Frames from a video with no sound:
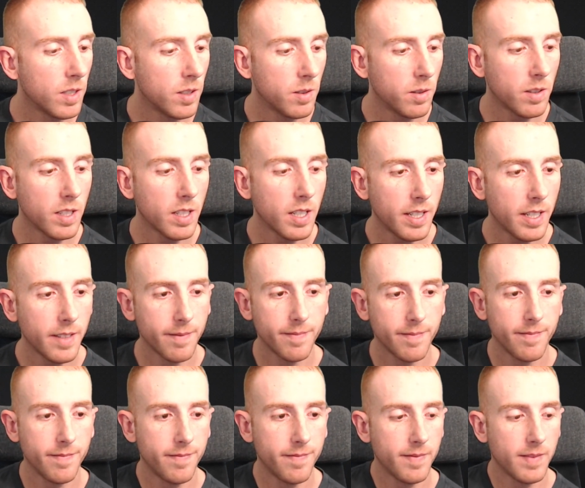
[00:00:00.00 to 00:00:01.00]
Okay,
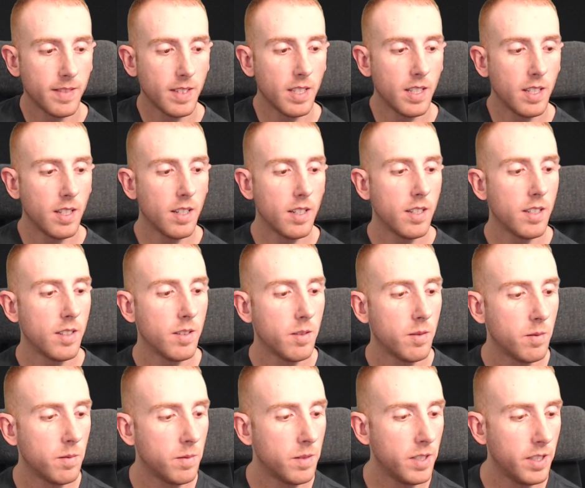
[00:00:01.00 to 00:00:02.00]

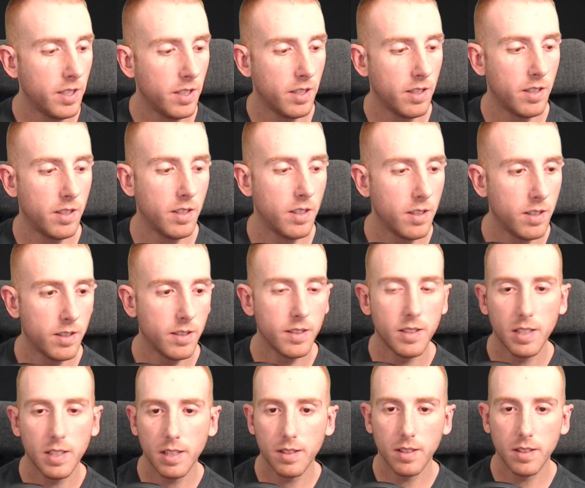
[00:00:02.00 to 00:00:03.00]
we are all
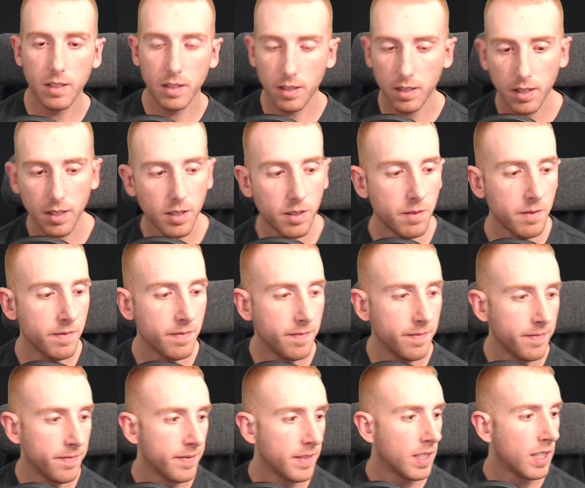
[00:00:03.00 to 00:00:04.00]
set to go.
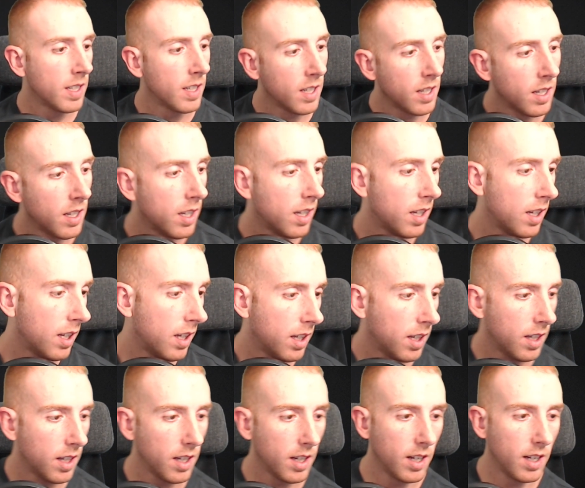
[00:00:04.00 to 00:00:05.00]

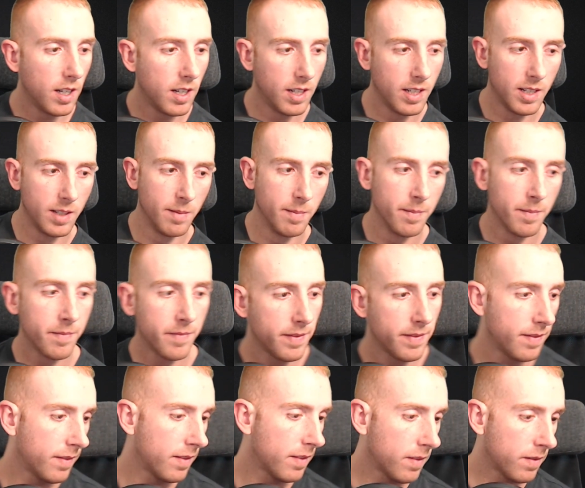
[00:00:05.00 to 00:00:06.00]

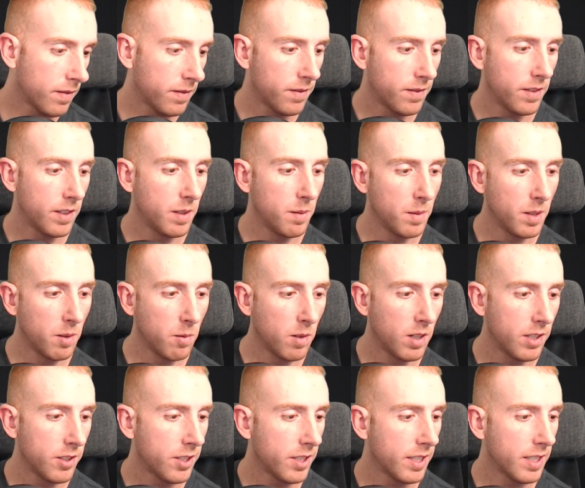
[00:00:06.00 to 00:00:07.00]
For anybody
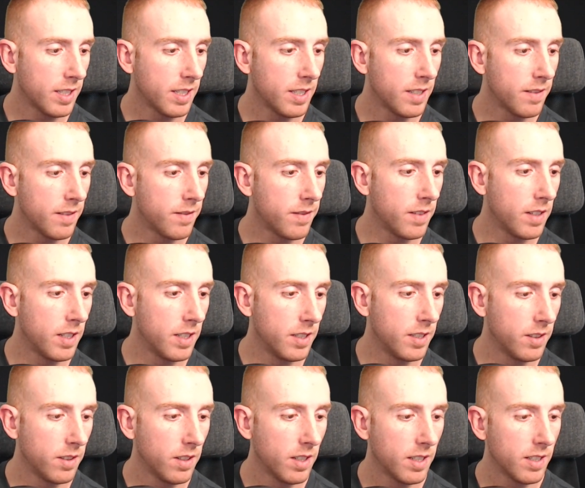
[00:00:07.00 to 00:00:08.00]
watching, if
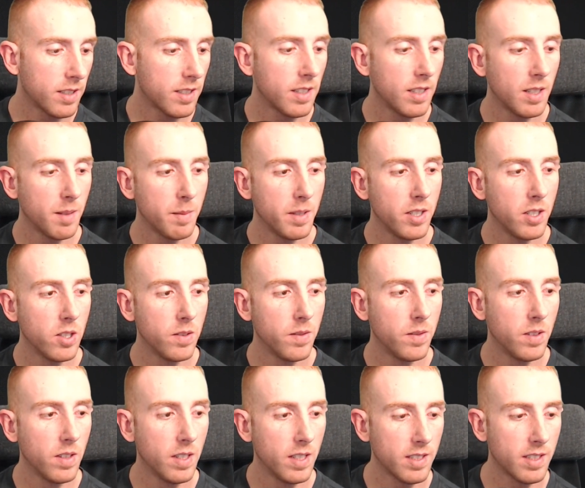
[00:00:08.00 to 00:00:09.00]
you guys can let me know
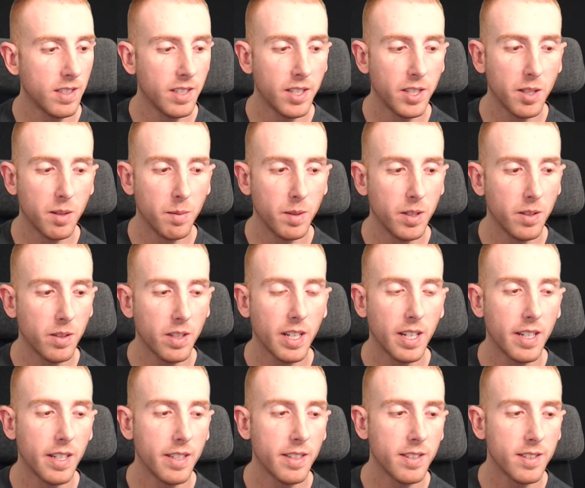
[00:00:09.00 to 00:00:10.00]
if you guys can hear me
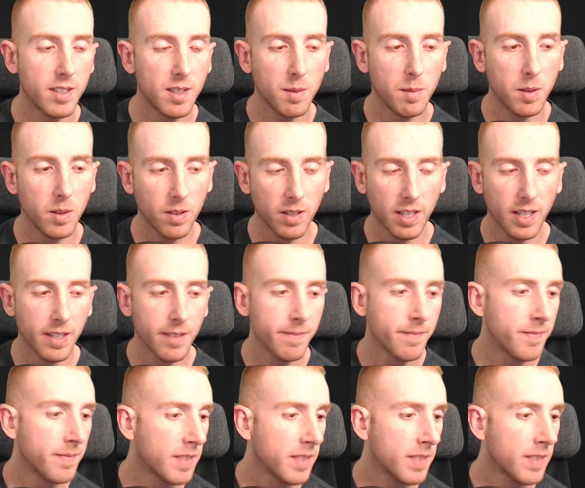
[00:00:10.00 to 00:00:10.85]
okay, see me okay.